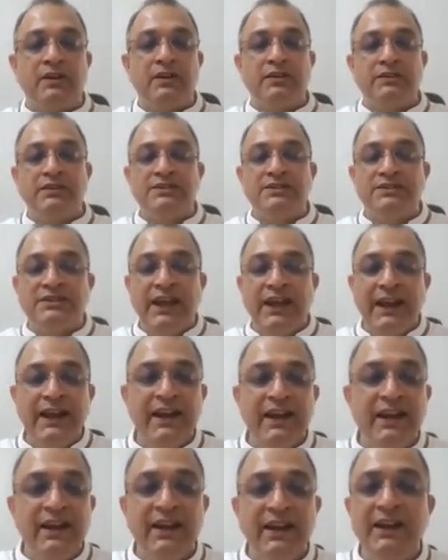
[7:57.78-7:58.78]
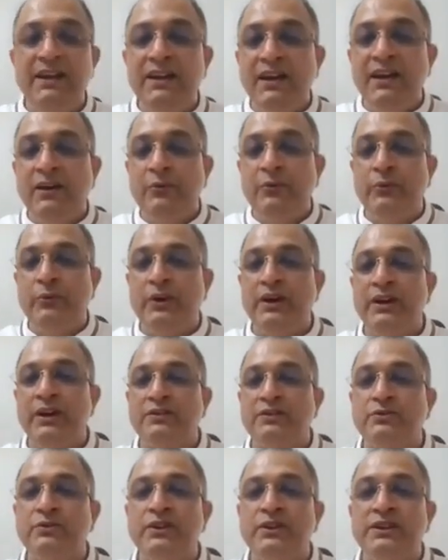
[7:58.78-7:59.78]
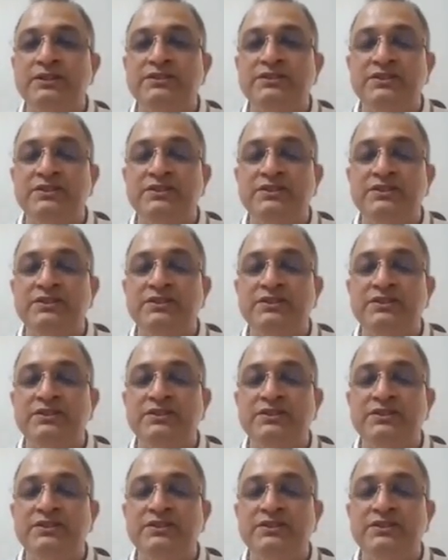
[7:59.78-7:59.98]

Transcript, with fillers: The second area where today's